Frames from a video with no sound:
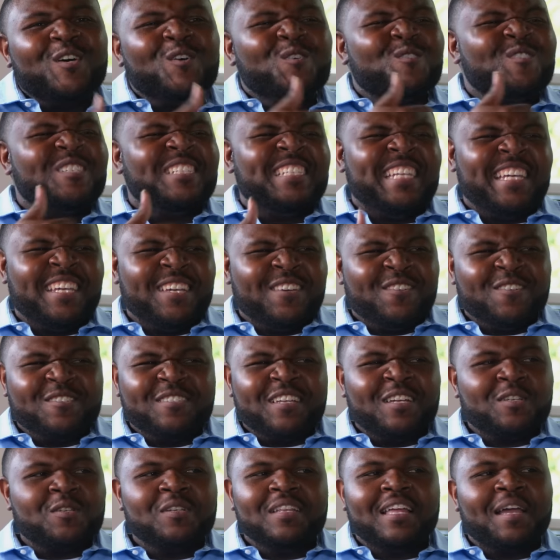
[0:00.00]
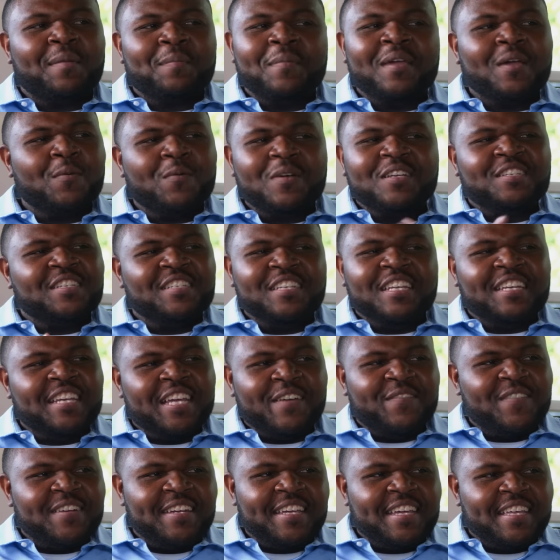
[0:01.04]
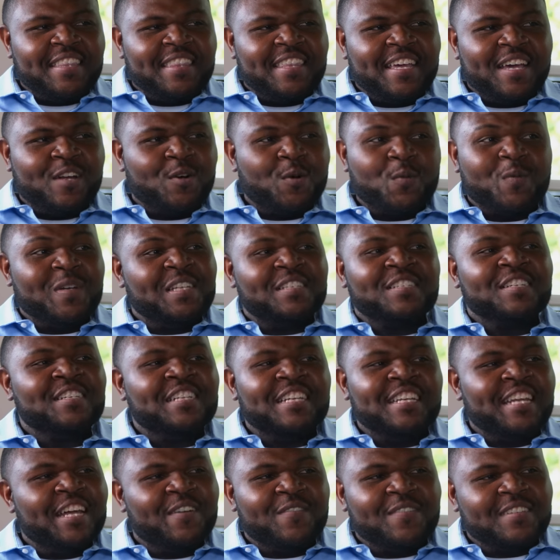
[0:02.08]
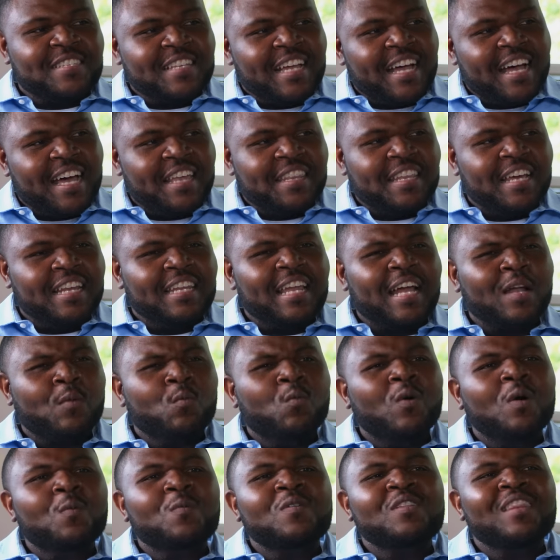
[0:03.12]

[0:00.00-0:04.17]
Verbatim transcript: those deals that you're like, man, we should have never did that, or we should have never signed that. Like, what